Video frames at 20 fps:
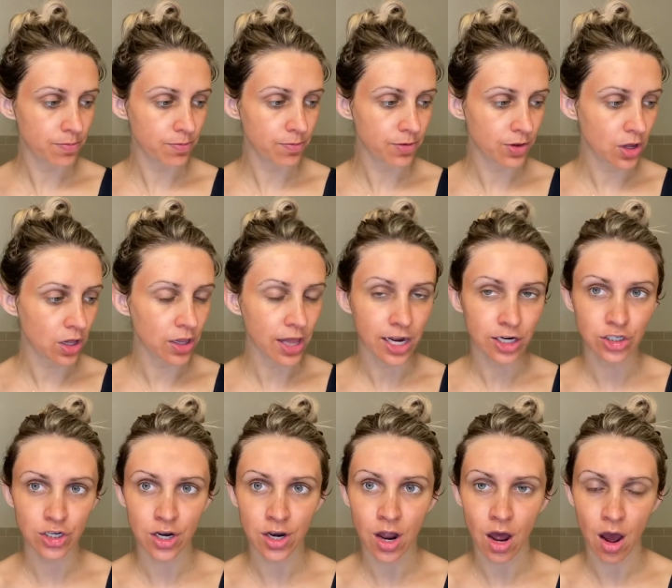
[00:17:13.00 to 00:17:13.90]

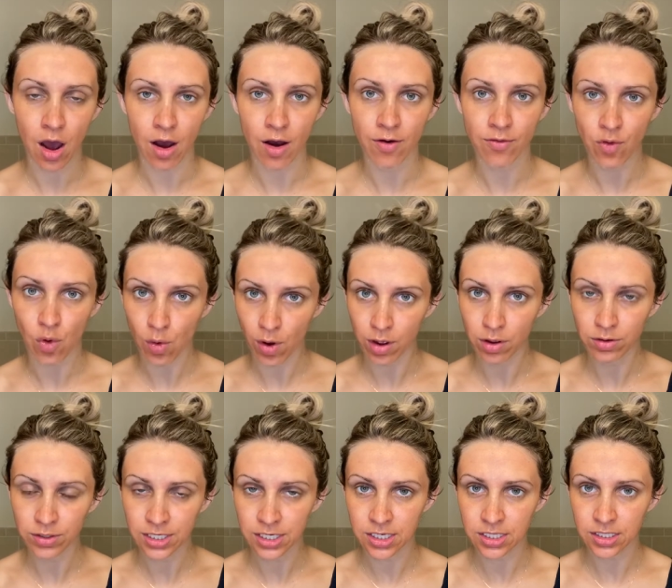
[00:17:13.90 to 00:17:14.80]
collection of
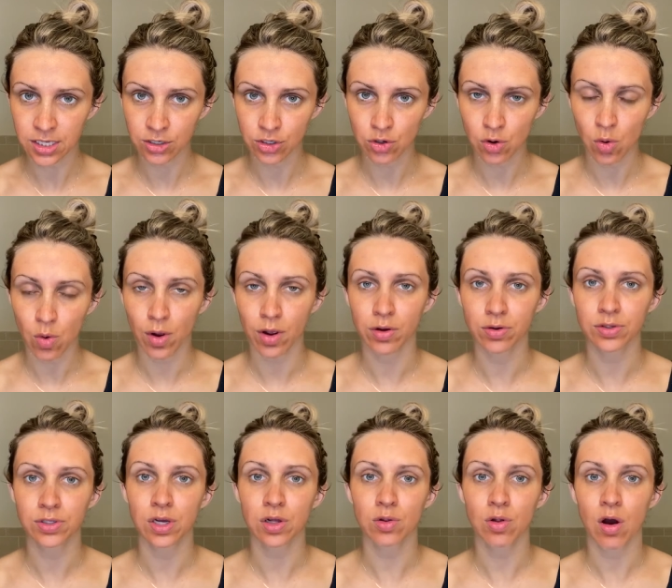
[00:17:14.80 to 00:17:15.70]
oils and essential oils,
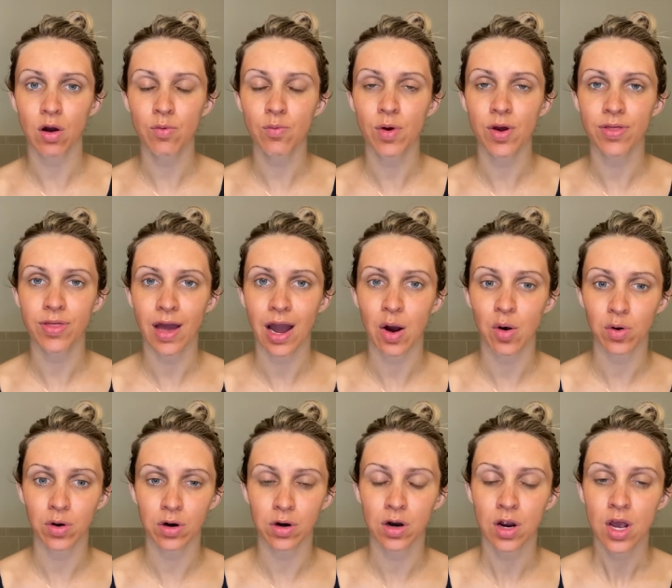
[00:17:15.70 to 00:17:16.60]
along with
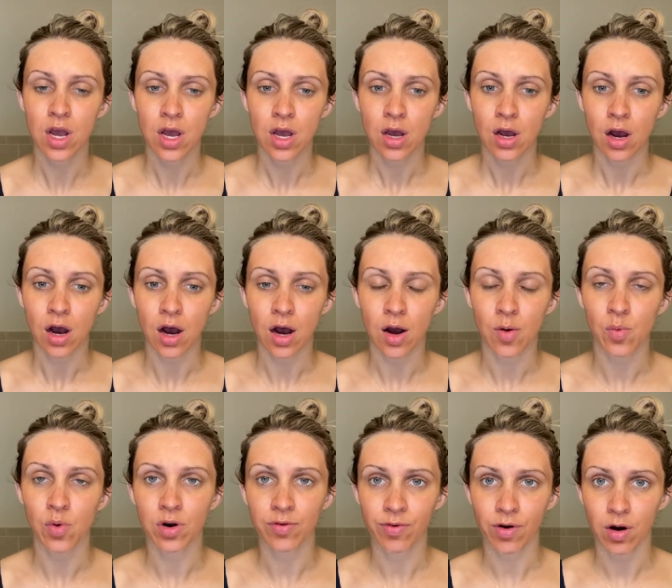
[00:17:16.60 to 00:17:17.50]
our
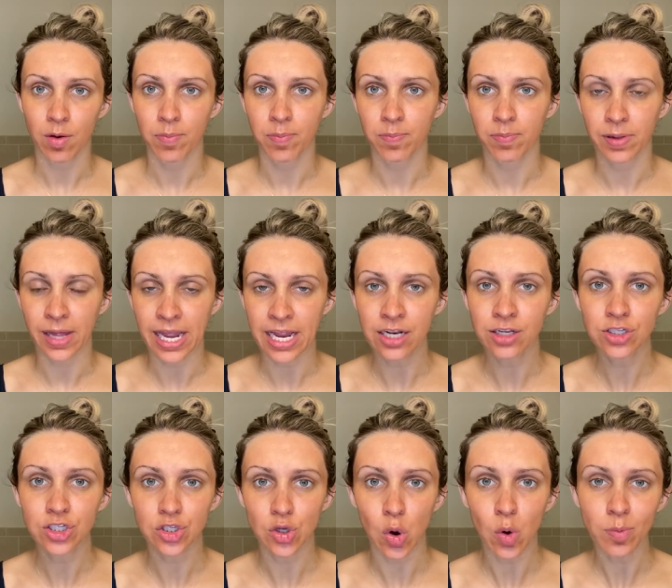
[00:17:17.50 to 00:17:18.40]
one of our plain
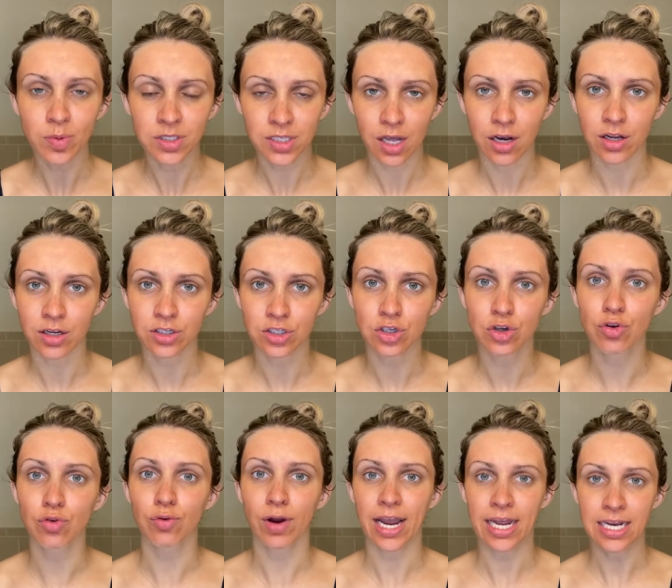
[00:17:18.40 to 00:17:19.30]
soaps that is
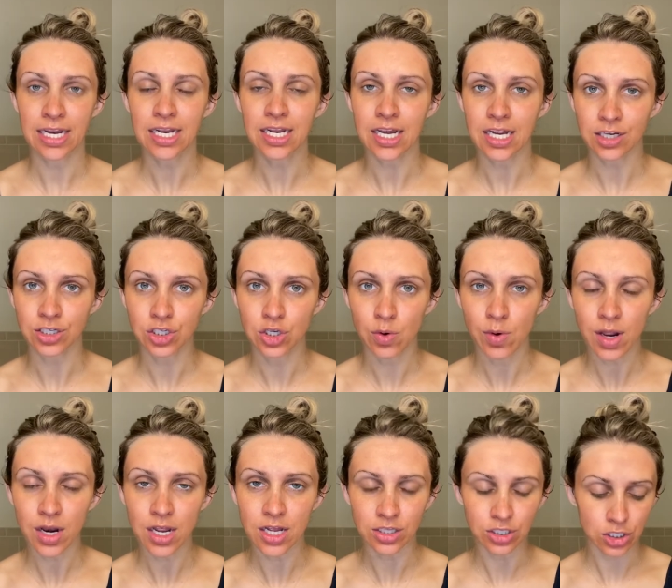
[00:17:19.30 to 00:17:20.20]
grated into
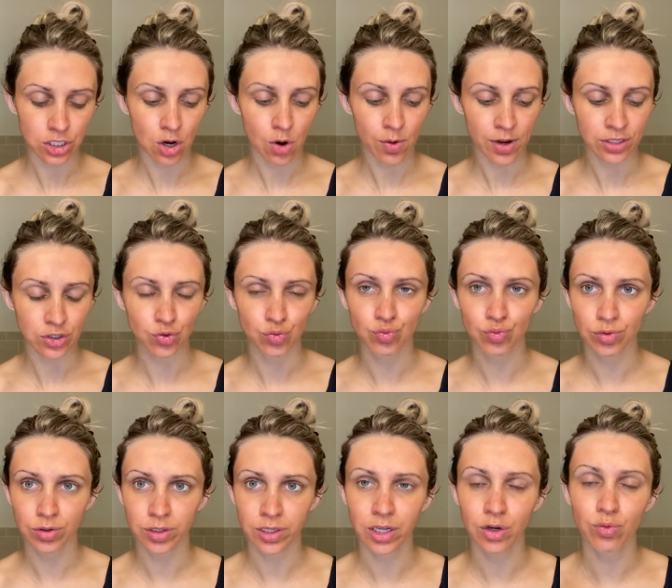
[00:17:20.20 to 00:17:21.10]
it. And so it's
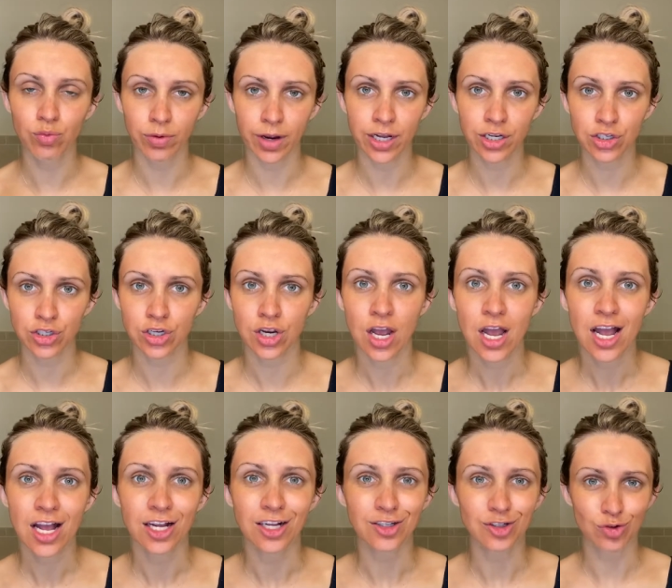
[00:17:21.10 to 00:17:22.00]
really rich,
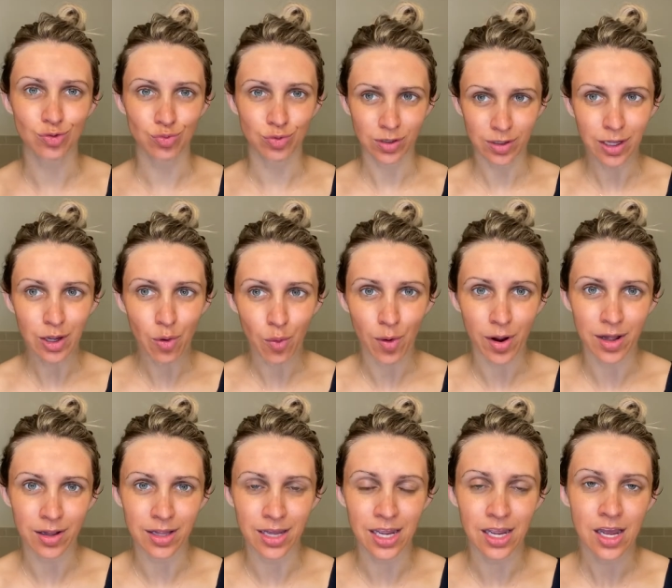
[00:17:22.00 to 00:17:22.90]
it's really
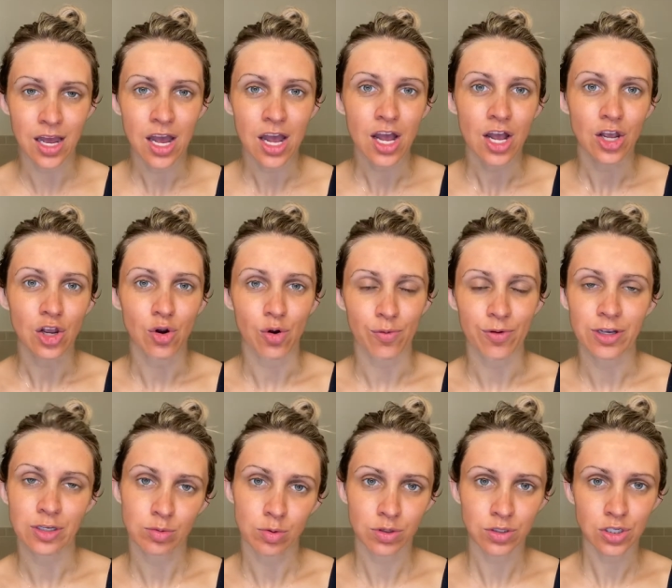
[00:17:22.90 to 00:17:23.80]
oily. You're only
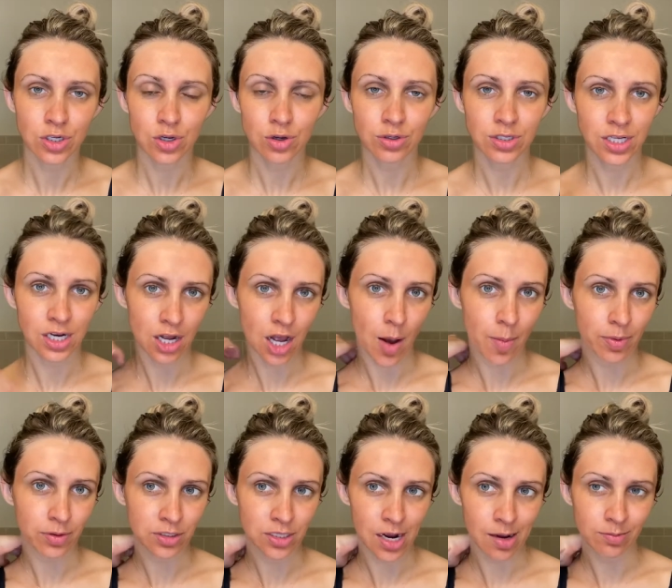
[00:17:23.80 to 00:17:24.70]
supposed to use it a couple
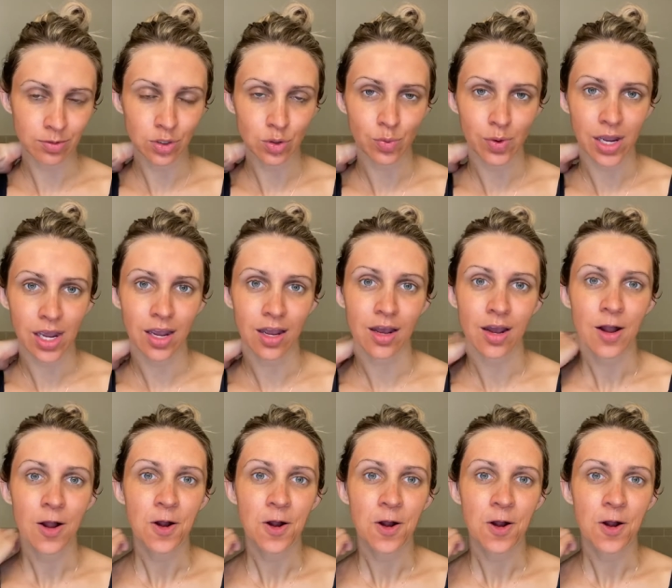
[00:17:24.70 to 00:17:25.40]
times a week.